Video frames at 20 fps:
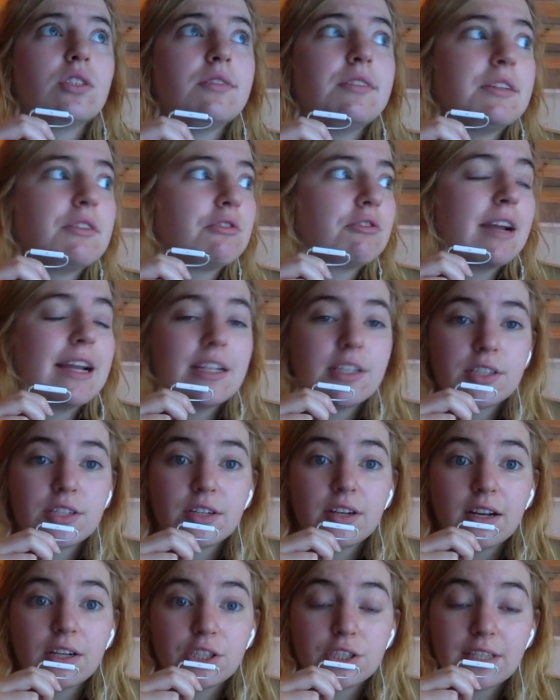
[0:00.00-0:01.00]
creates
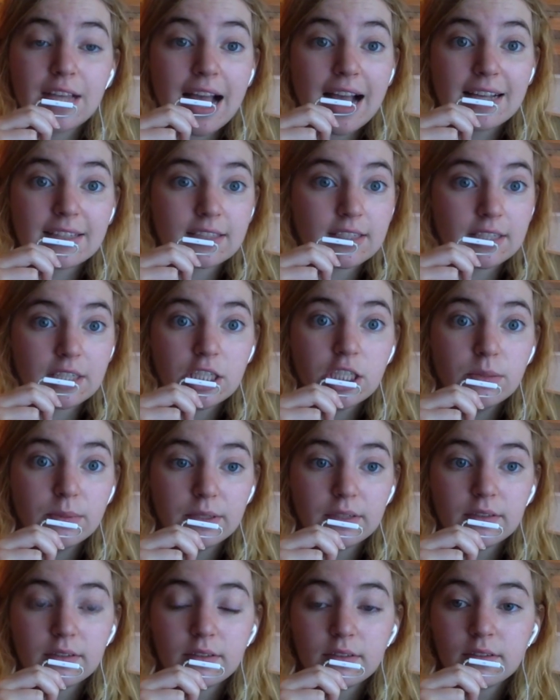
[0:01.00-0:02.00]
her just as a
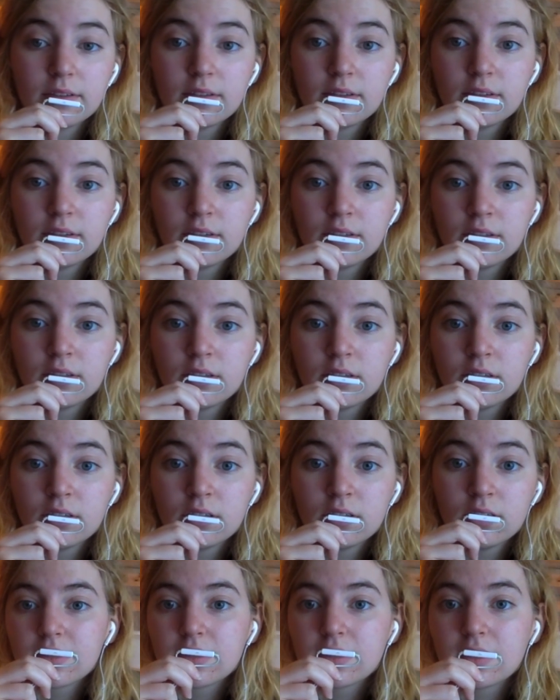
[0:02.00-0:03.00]
human.
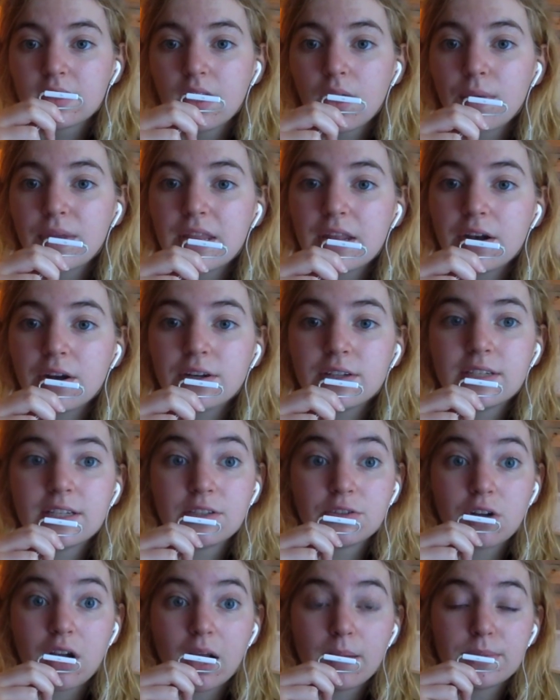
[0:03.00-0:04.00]
When the nurse
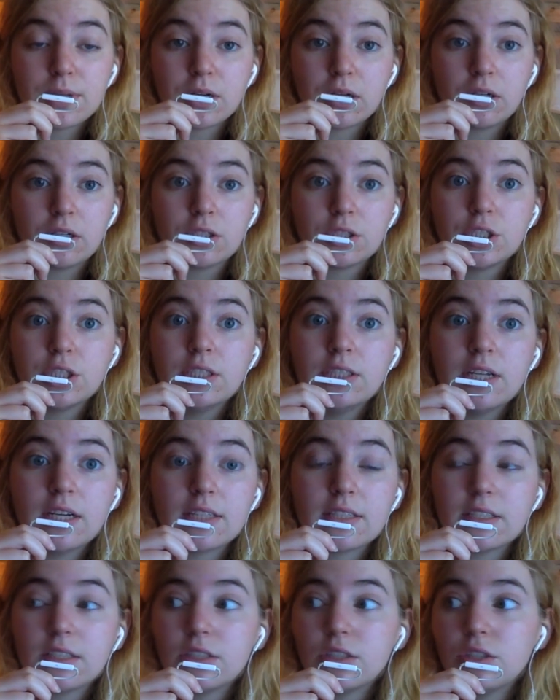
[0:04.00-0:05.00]
describes her, she
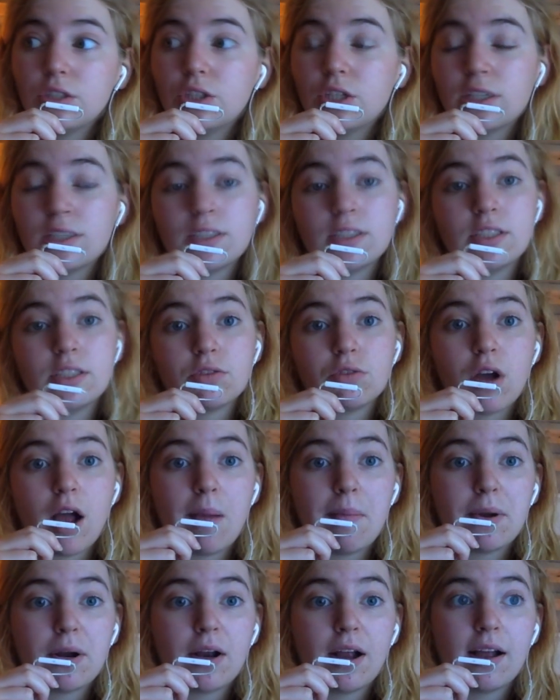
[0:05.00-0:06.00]
doesn't just
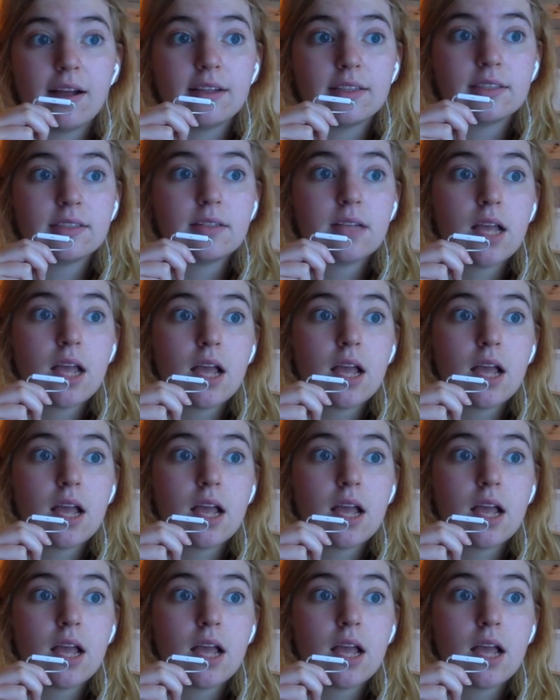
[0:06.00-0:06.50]
describe her as